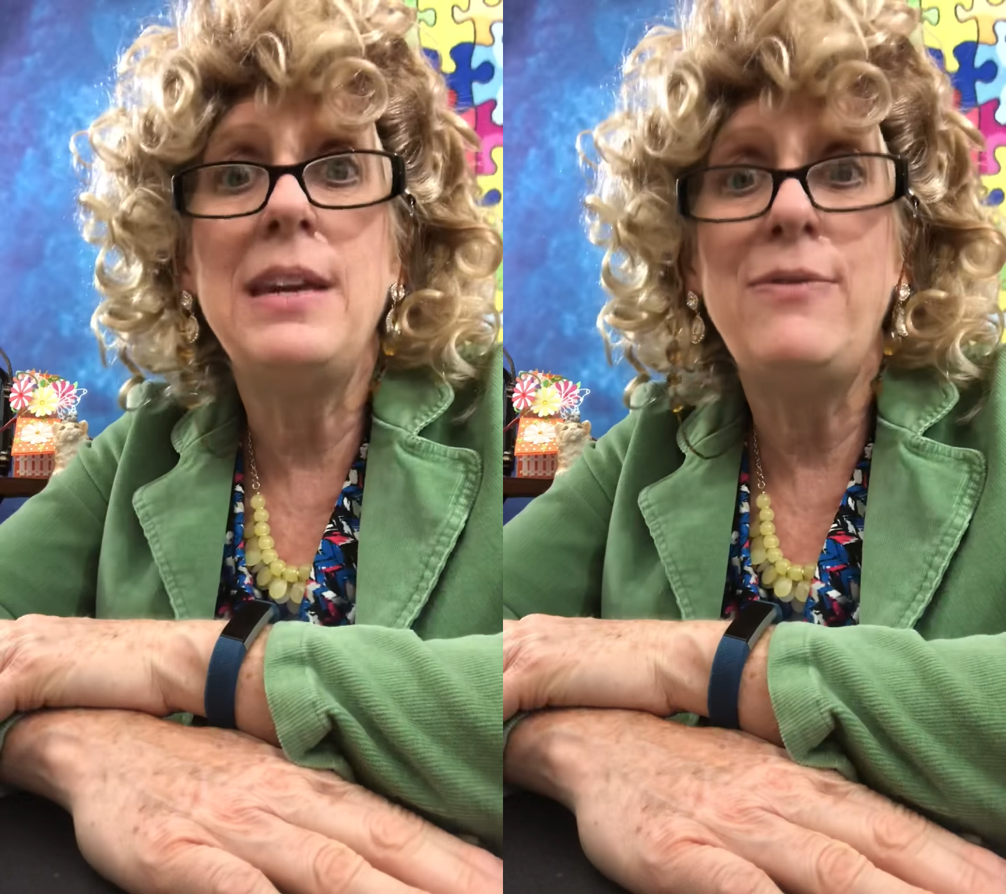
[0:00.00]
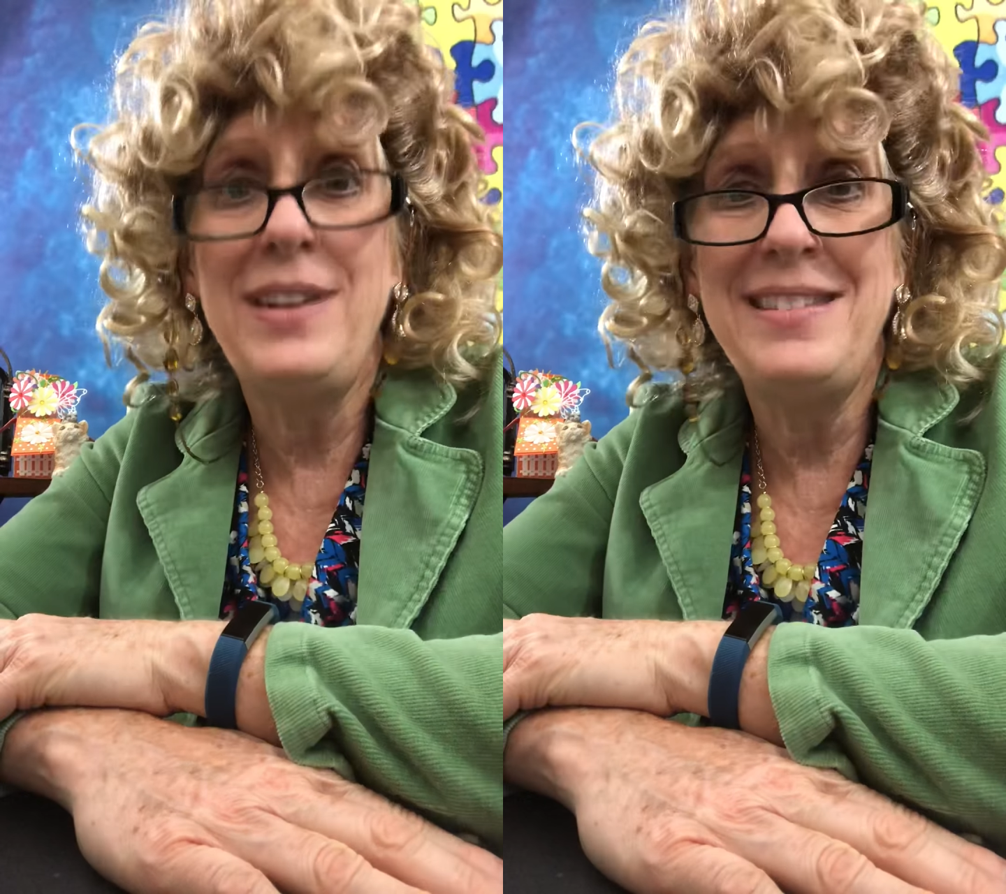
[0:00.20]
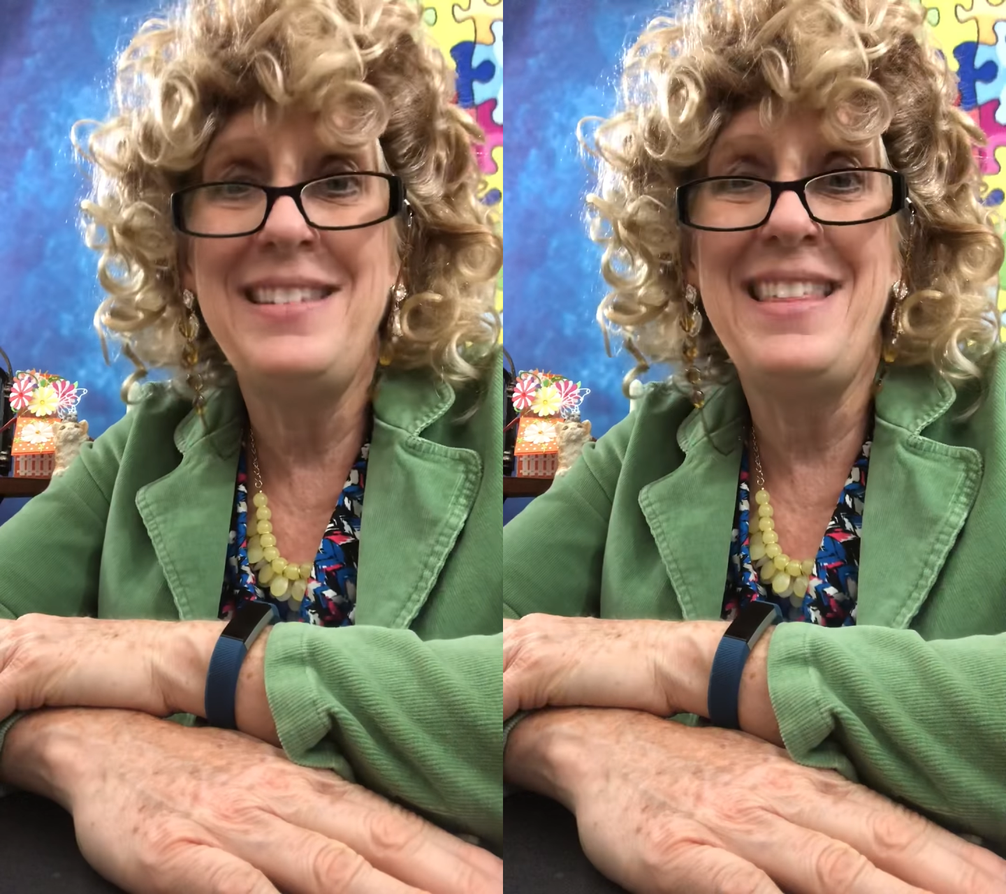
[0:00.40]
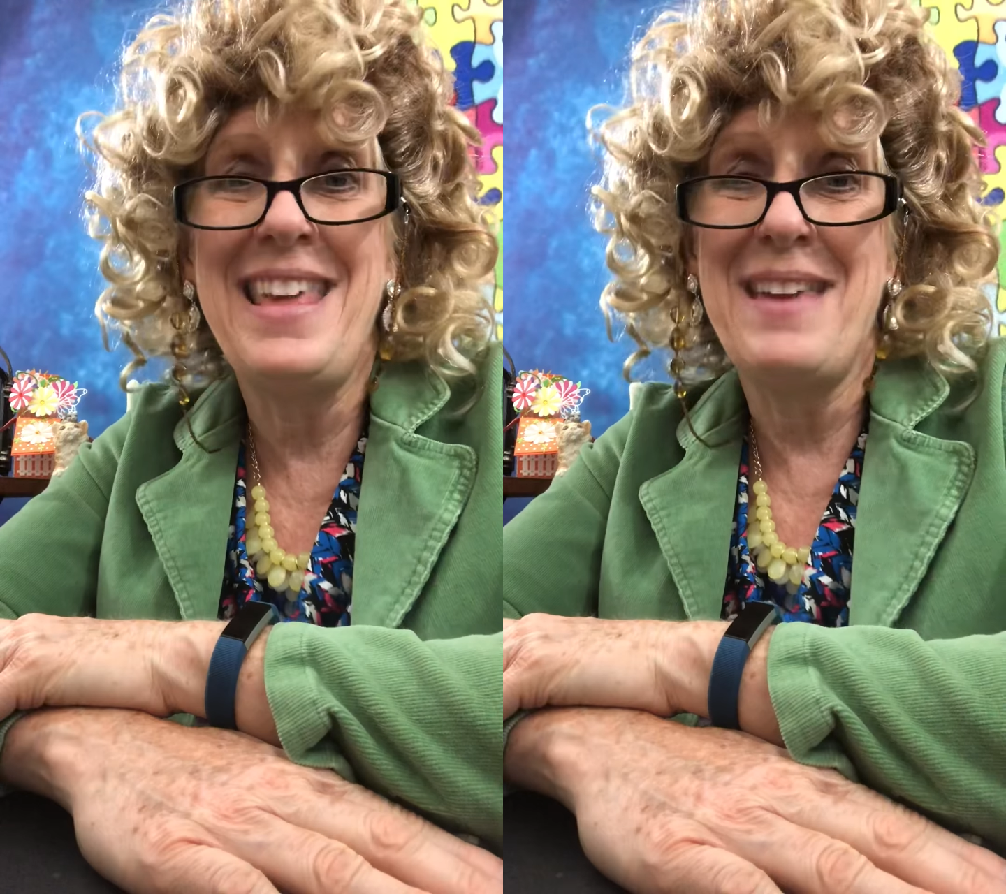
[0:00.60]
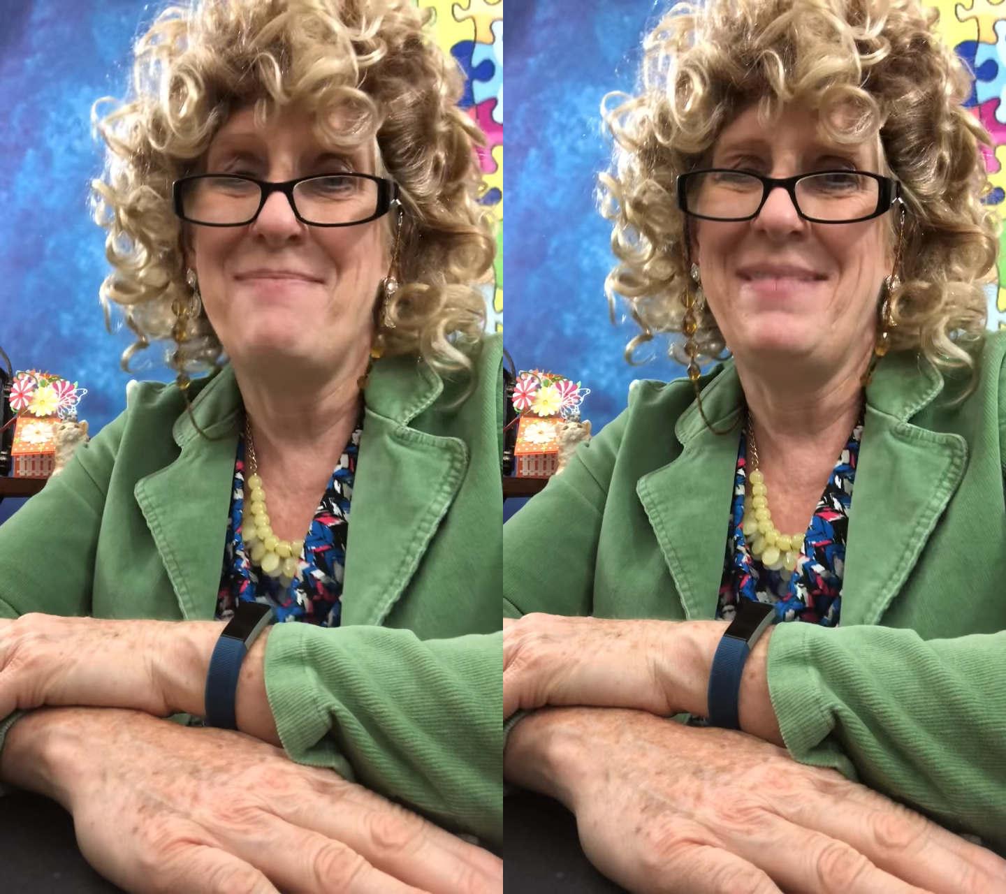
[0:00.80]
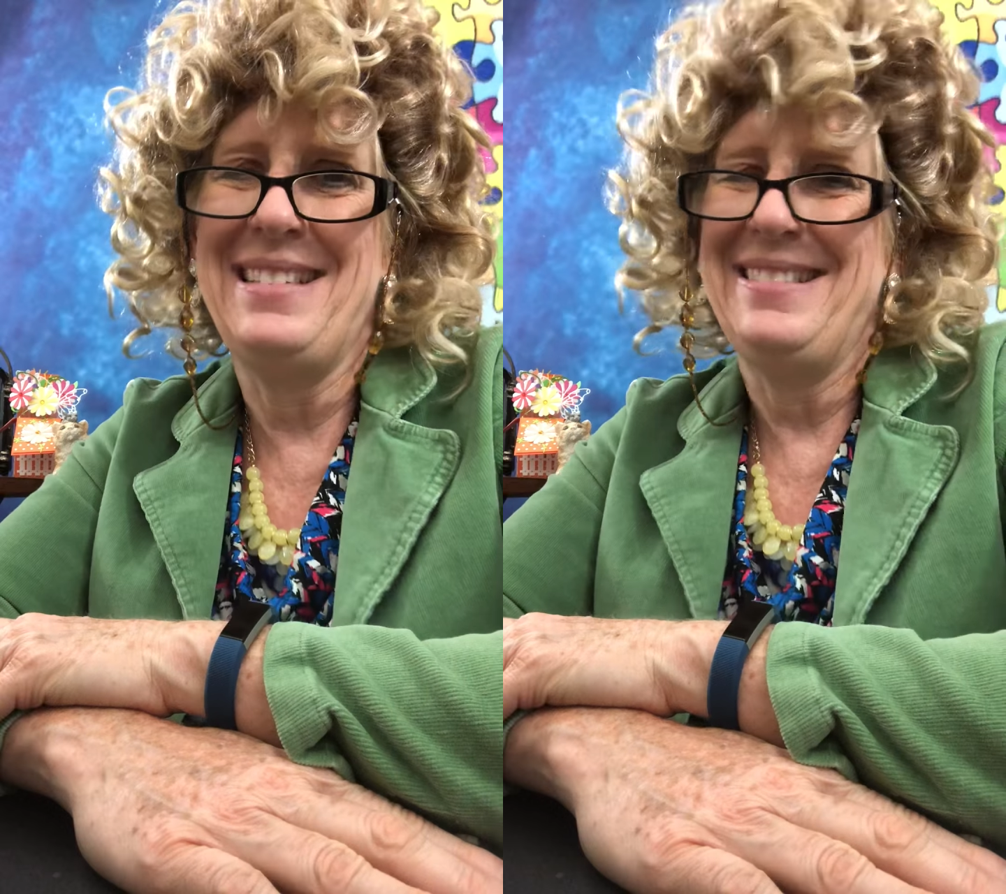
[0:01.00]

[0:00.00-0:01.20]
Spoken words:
give in to them.